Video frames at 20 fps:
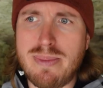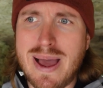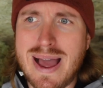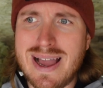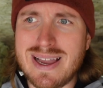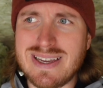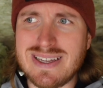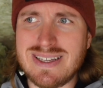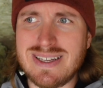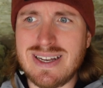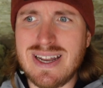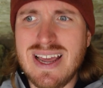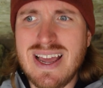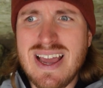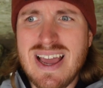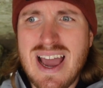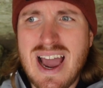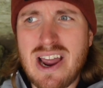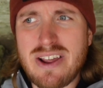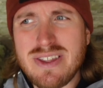back in,
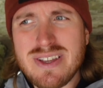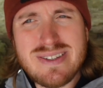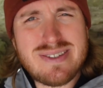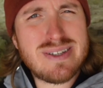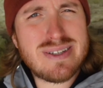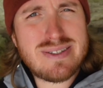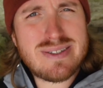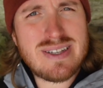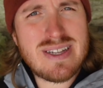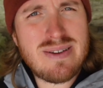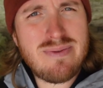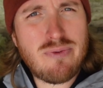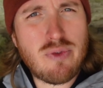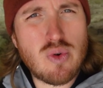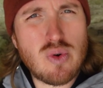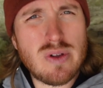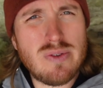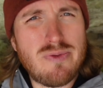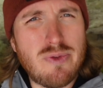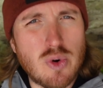I think, sixteen
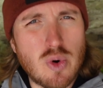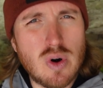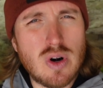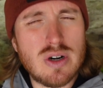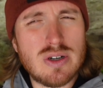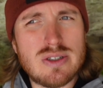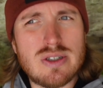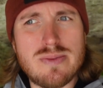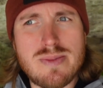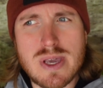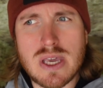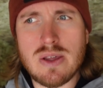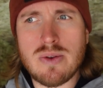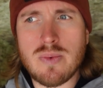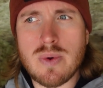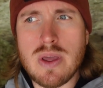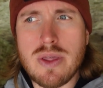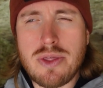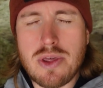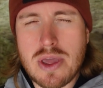forty-four to
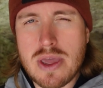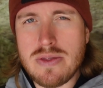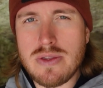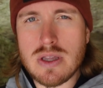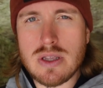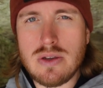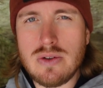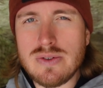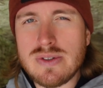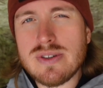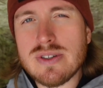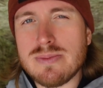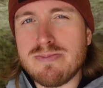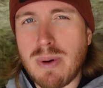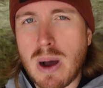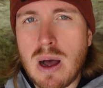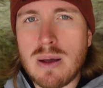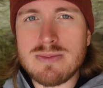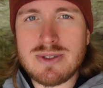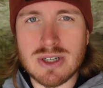begin with, and then used as
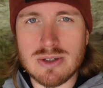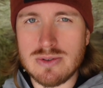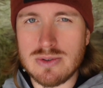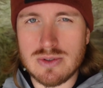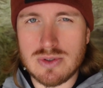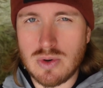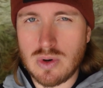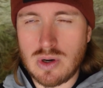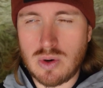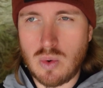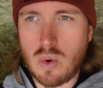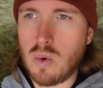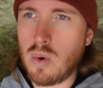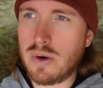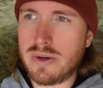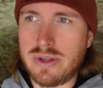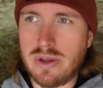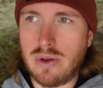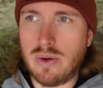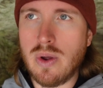bomb shelters during World
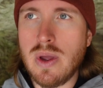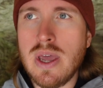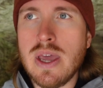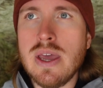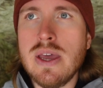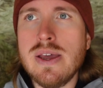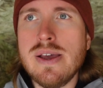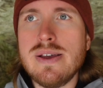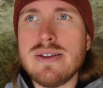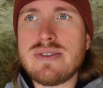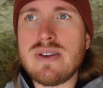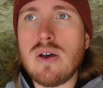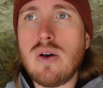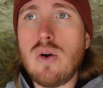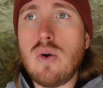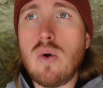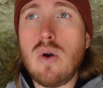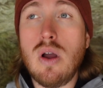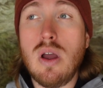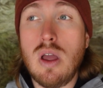War Two.
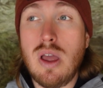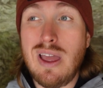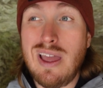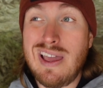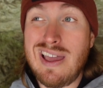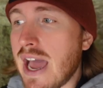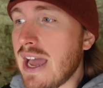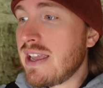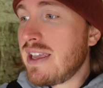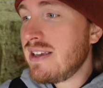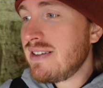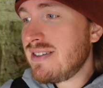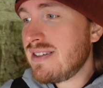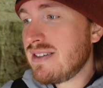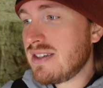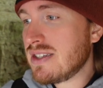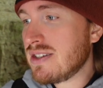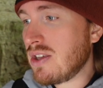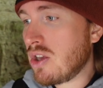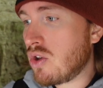So I guess
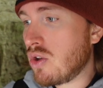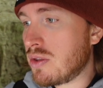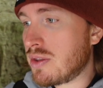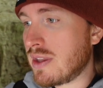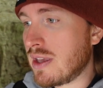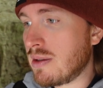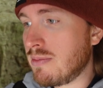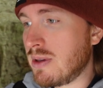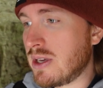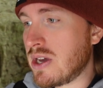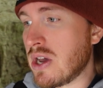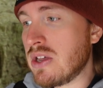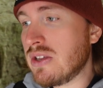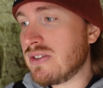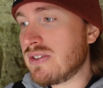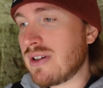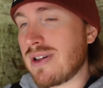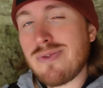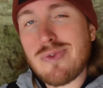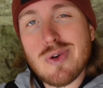this is a good thing,
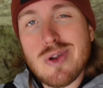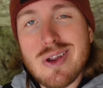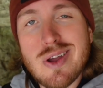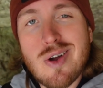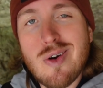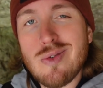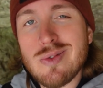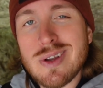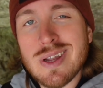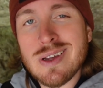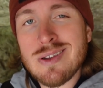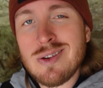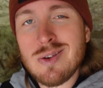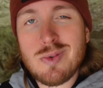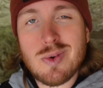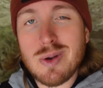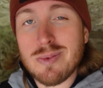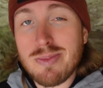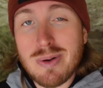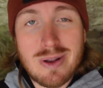because if we'd have gone down there,
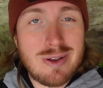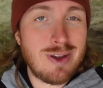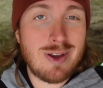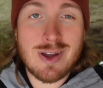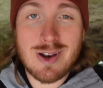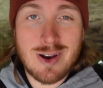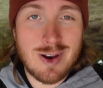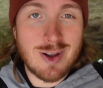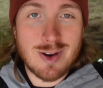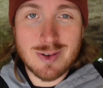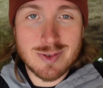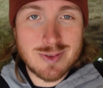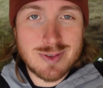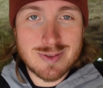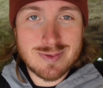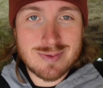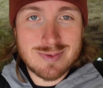we'd have probably gotten lost,